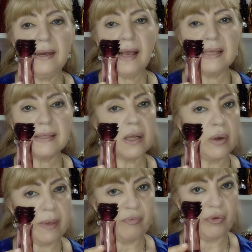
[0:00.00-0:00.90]
it has
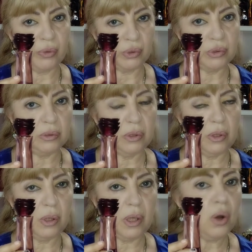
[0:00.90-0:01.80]
grapefruit.
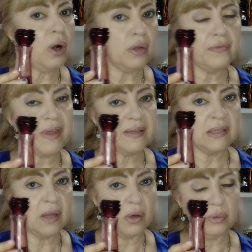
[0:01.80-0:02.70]
All of
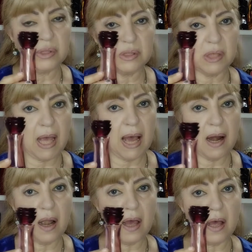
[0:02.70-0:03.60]
these notes
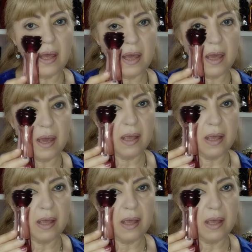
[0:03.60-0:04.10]
are uh,